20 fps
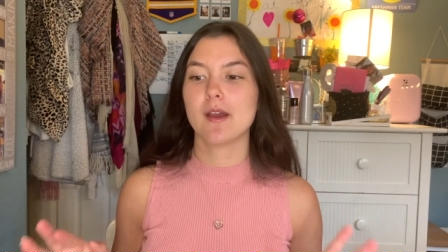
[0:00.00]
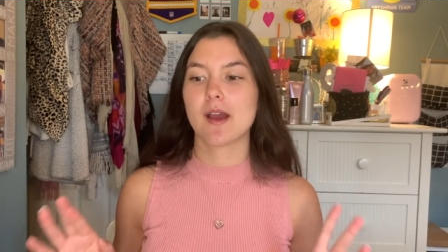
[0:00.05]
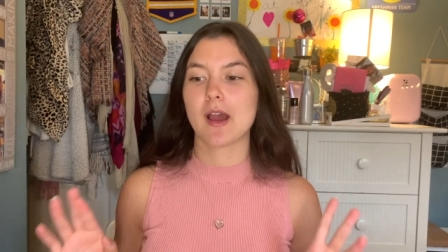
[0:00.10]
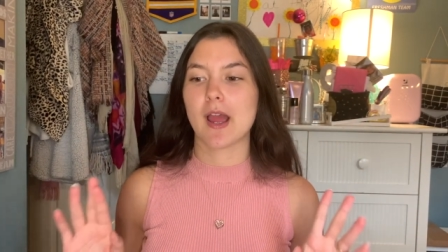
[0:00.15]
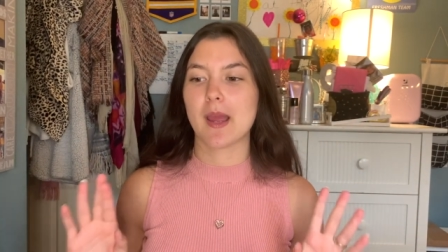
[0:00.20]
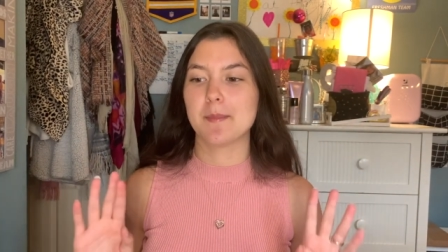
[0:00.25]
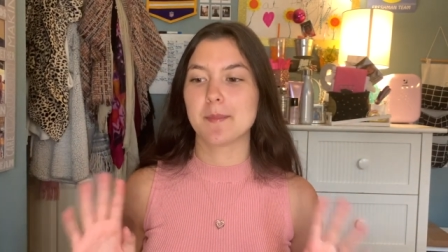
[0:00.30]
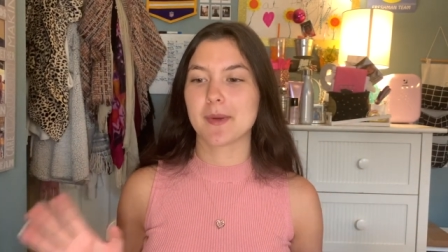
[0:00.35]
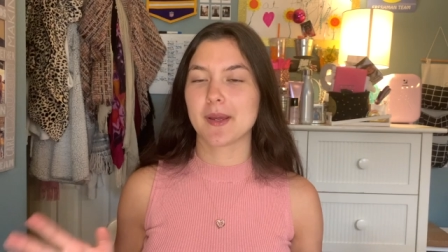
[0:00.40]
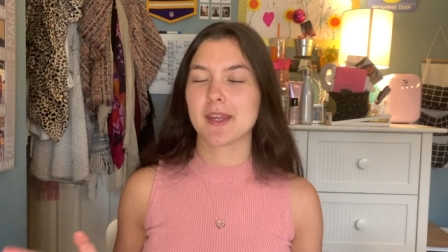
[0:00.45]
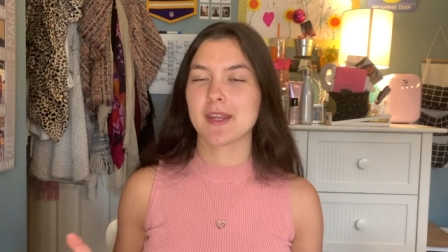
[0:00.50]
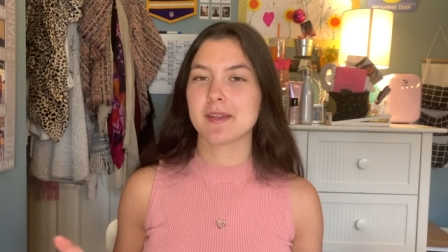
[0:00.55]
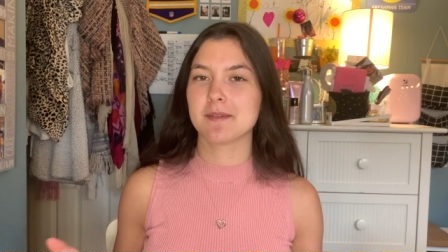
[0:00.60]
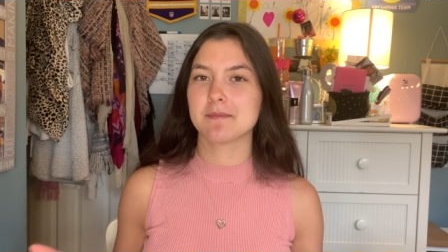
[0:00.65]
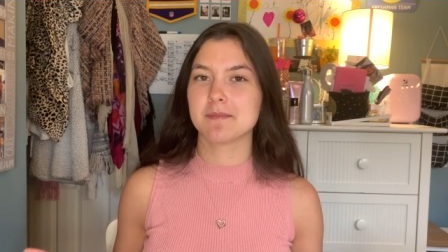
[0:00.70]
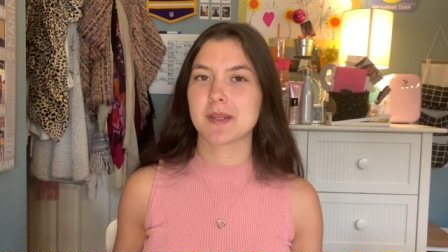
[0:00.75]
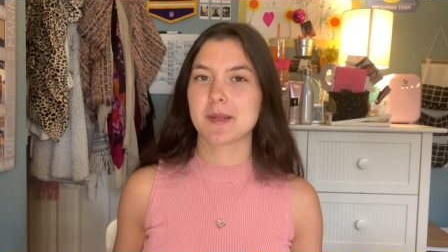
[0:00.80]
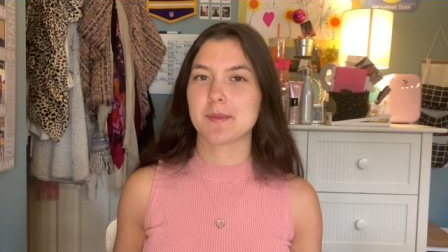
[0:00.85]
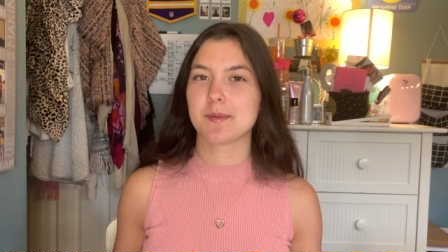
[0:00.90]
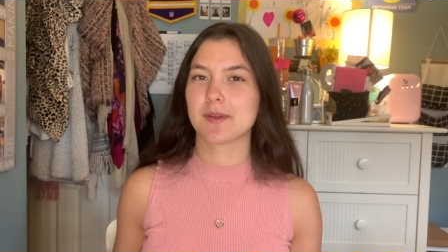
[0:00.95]
I might
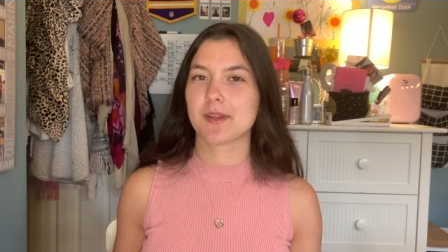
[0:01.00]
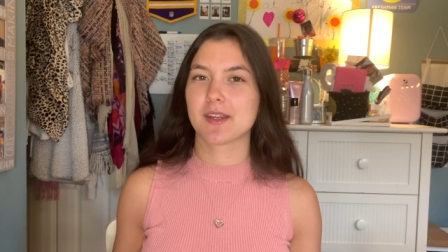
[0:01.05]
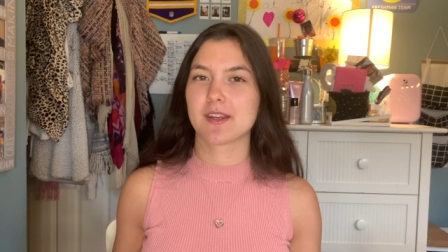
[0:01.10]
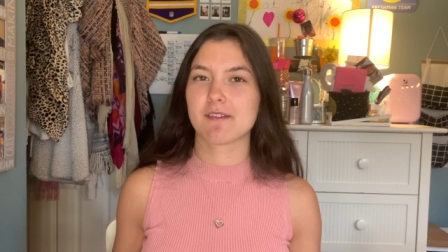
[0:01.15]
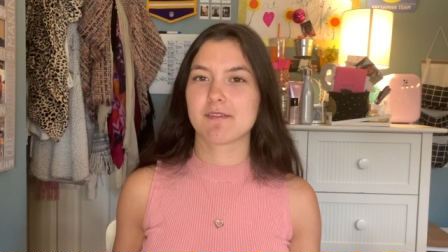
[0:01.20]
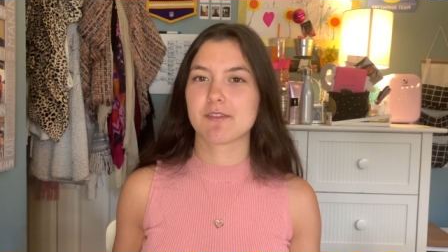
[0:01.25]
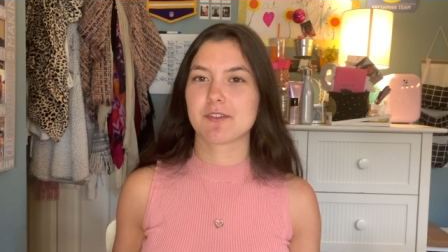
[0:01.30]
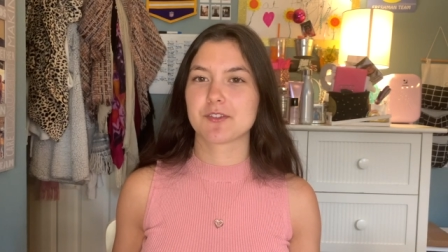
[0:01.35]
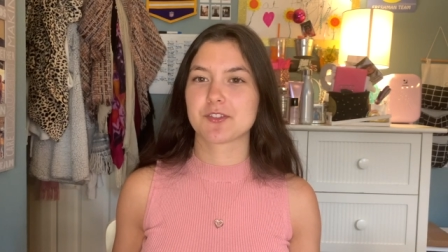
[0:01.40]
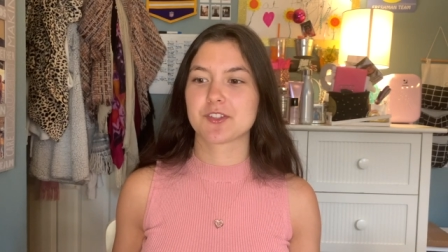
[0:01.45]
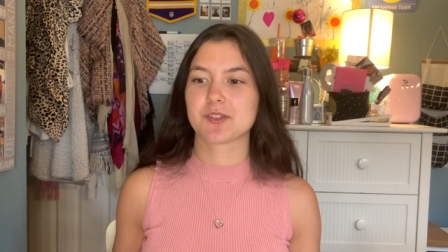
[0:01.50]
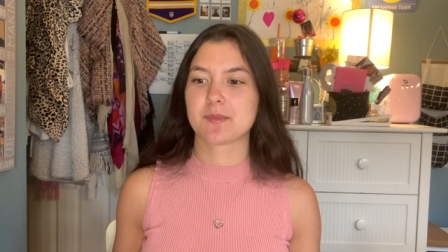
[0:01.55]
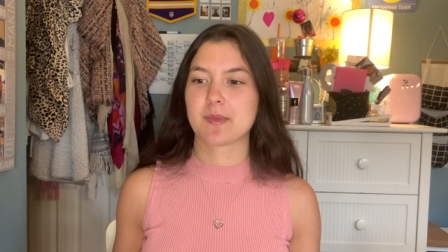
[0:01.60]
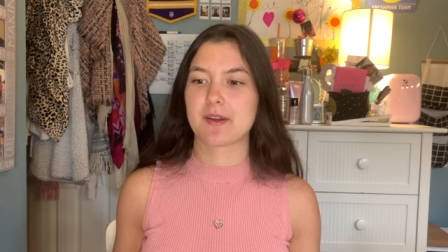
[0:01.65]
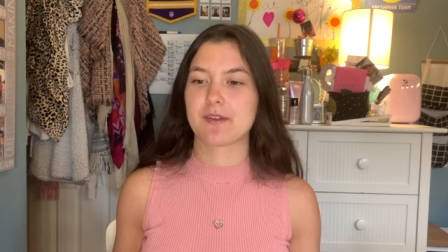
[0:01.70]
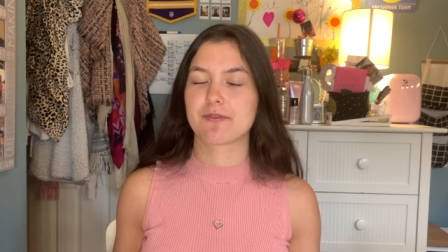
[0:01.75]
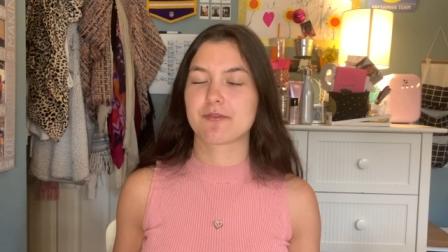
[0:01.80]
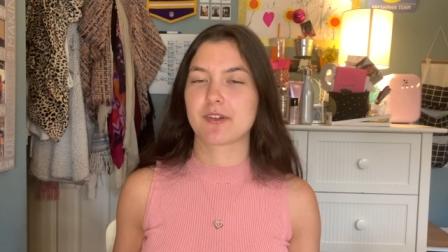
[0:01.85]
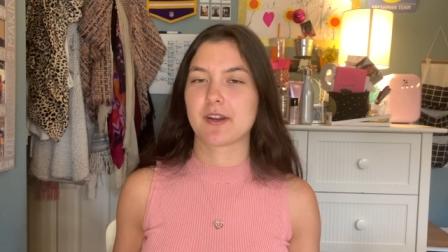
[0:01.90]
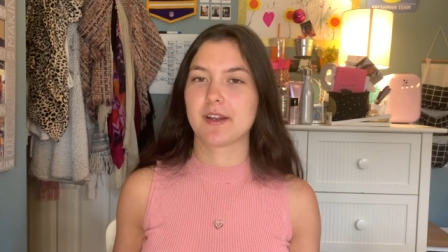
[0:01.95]
maybe like give those to
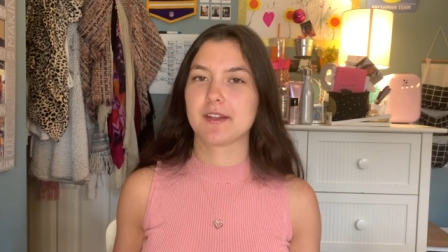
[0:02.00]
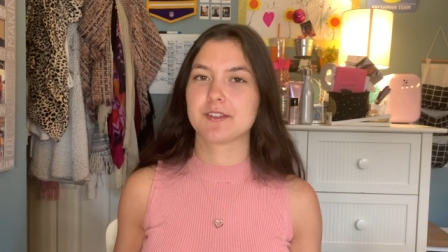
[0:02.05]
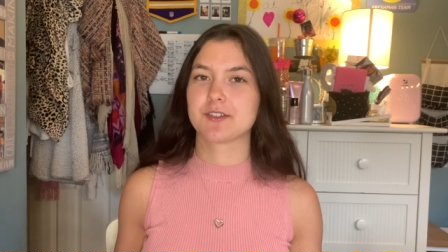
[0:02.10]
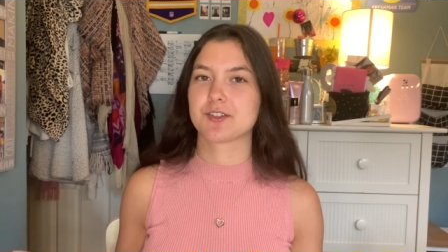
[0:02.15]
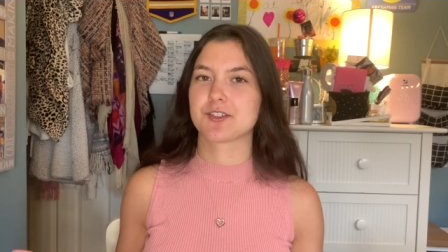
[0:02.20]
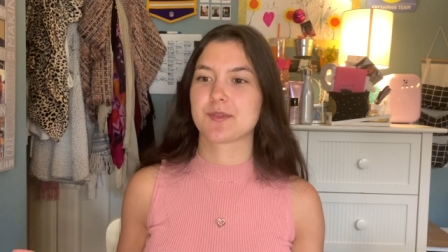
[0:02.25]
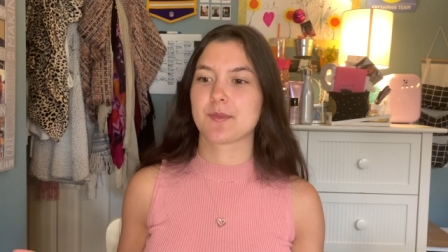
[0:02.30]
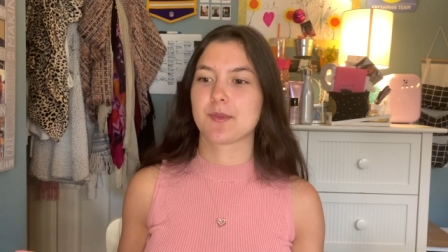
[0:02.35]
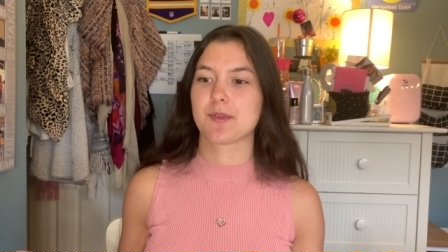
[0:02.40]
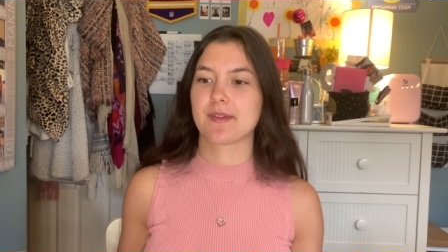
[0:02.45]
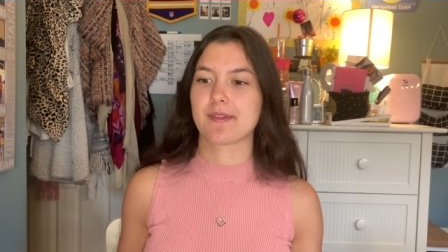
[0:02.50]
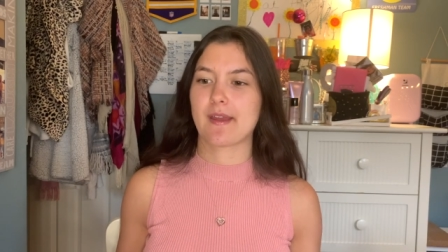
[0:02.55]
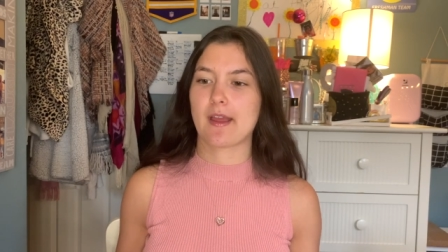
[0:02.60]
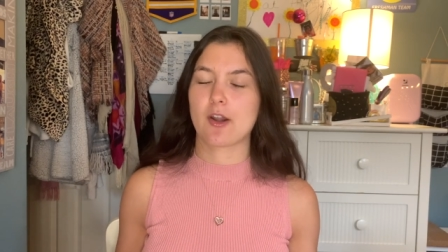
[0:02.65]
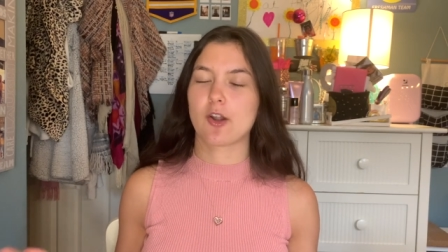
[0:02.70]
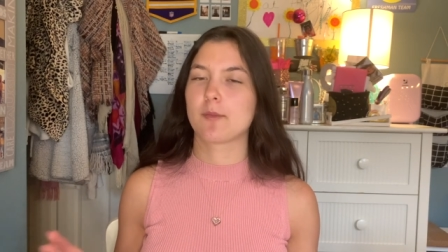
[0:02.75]
my friends or something like that,